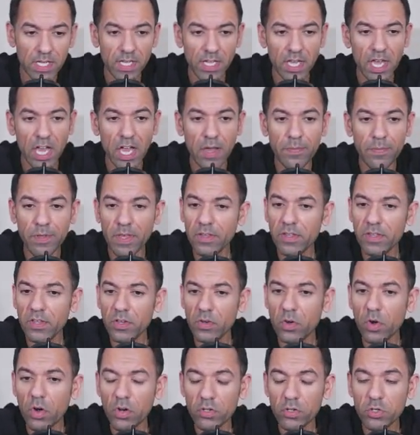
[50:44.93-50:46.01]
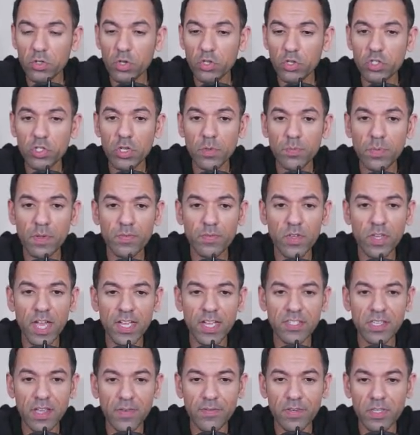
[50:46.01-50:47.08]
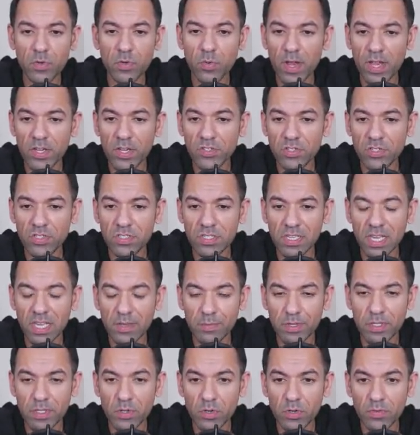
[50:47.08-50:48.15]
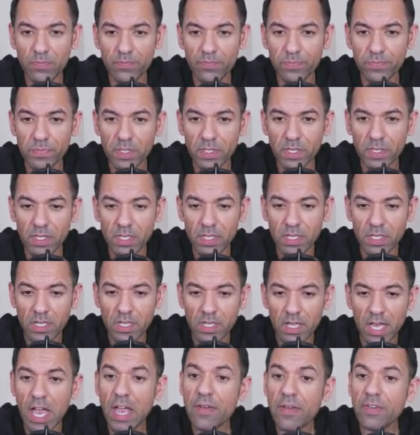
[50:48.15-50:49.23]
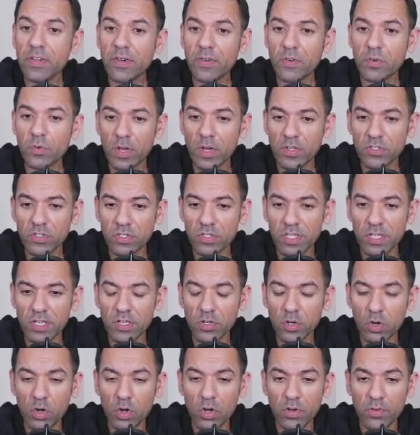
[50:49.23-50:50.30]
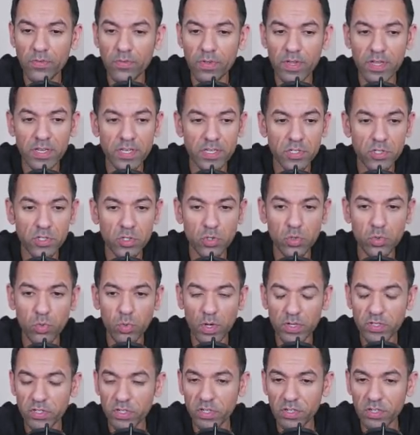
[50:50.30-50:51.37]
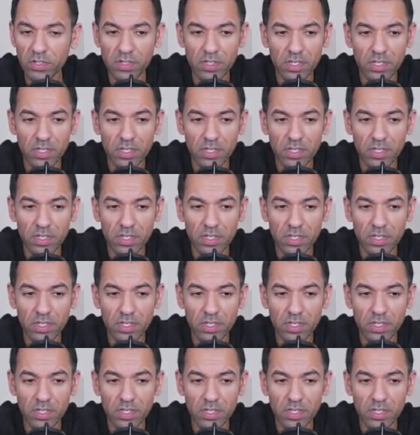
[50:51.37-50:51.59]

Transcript: On YouTube, if you guys have any questions, let me know. I have another question here off Twitter.